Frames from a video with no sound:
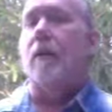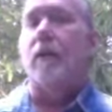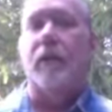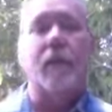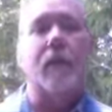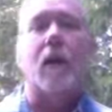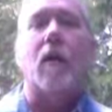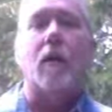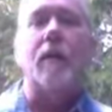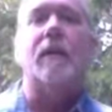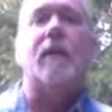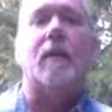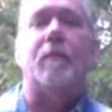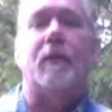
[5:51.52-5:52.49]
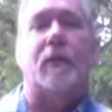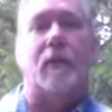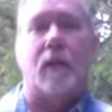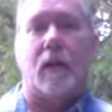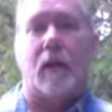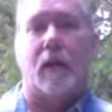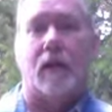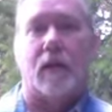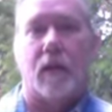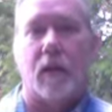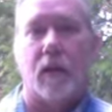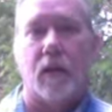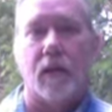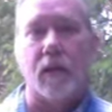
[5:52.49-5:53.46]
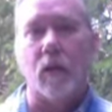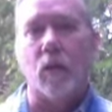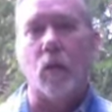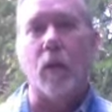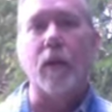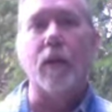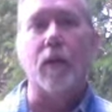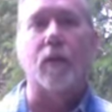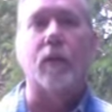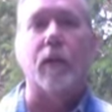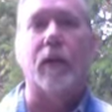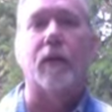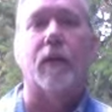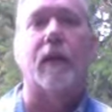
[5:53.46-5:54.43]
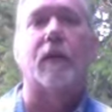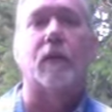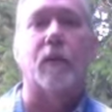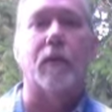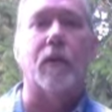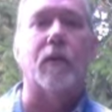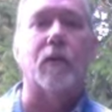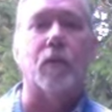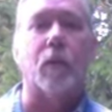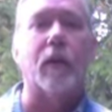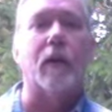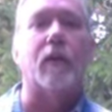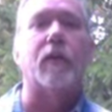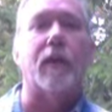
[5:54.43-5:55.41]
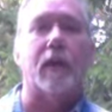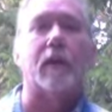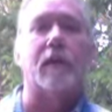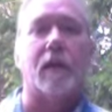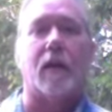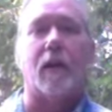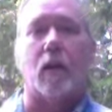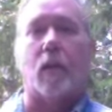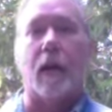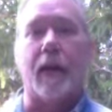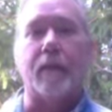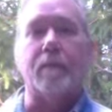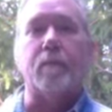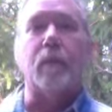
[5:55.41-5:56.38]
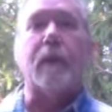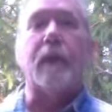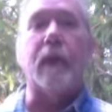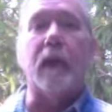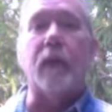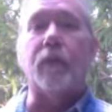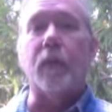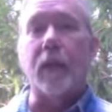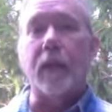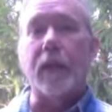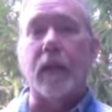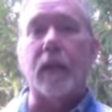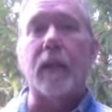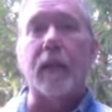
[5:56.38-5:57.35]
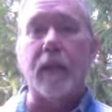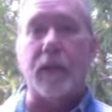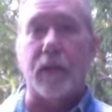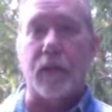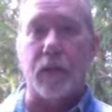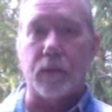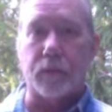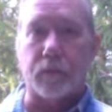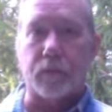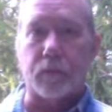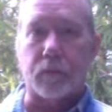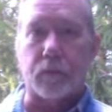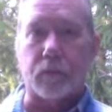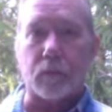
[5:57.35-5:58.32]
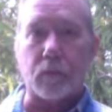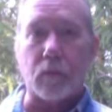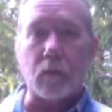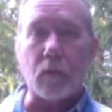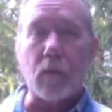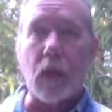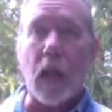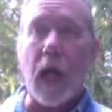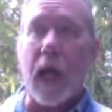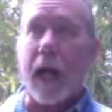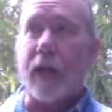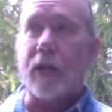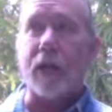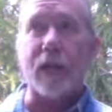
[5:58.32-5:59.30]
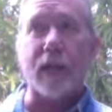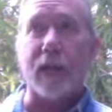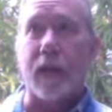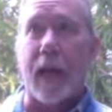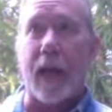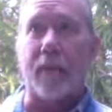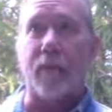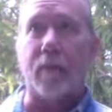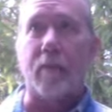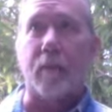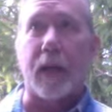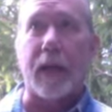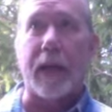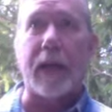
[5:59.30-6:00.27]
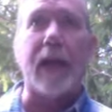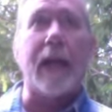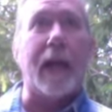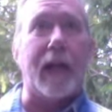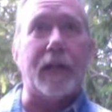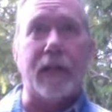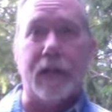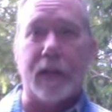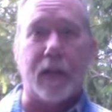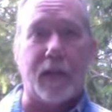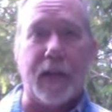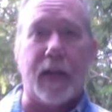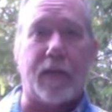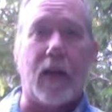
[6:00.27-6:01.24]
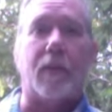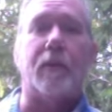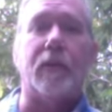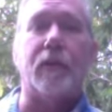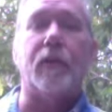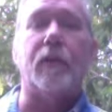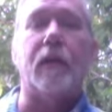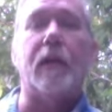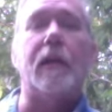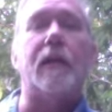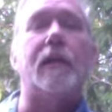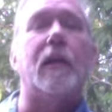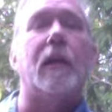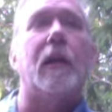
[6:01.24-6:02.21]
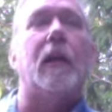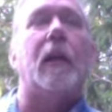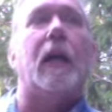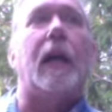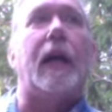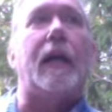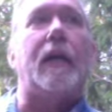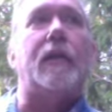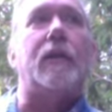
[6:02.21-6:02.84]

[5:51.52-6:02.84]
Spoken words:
There are always opportunities. So what are the real things? What are the real things in our way? If we're going to cling to, I just don't have money, I just don't have opportunities, I